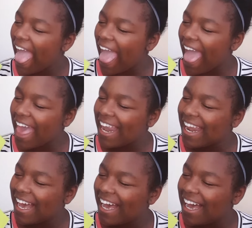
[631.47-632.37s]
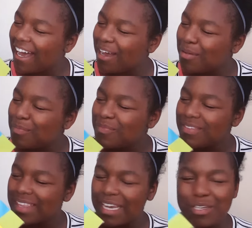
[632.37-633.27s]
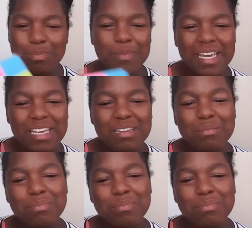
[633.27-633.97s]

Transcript: And um, there's pink,